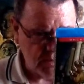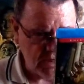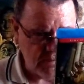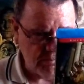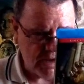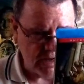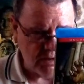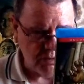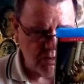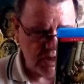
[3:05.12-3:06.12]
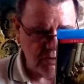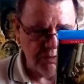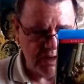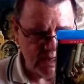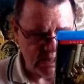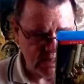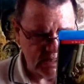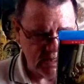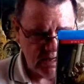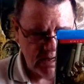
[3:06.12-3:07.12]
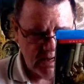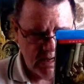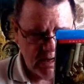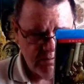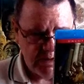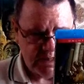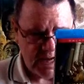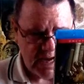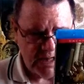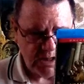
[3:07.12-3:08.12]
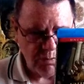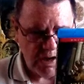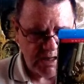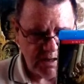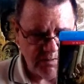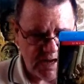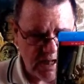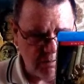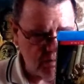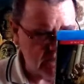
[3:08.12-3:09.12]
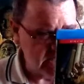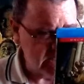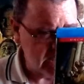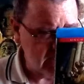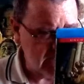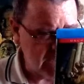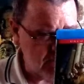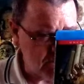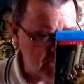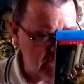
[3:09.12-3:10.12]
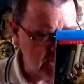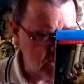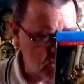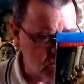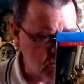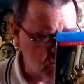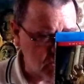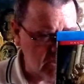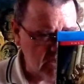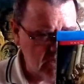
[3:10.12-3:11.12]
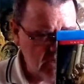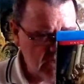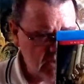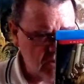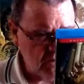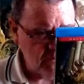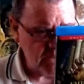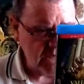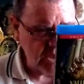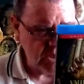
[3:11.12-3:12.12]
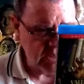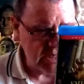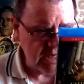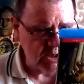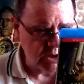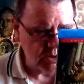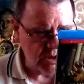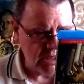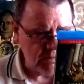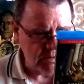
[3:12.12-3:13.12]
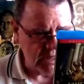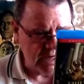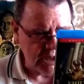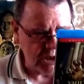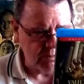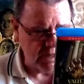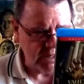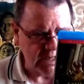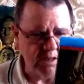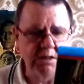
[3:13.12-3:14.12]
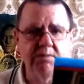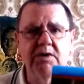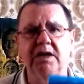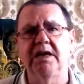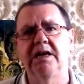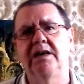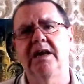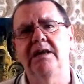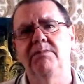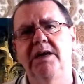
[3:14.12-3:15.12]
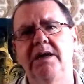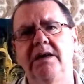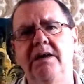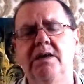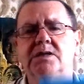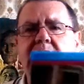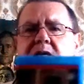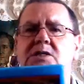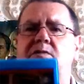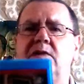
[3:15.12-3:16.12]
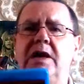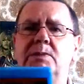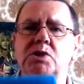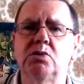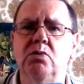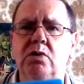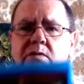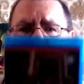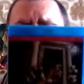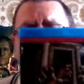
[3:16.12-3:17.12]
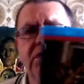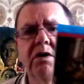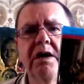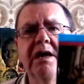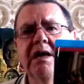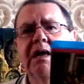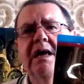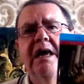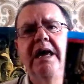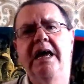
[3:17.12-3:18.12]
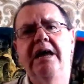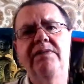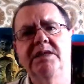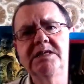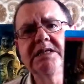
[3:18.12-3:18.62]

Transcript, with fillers: to bring it back nor any other exit. Resigned to waiting for help, they settle down with drinks and talk. The conversation turns to dreams and each man tells of a recurring nightmare. So that's the frame and story of Vault of Horror. Uh, this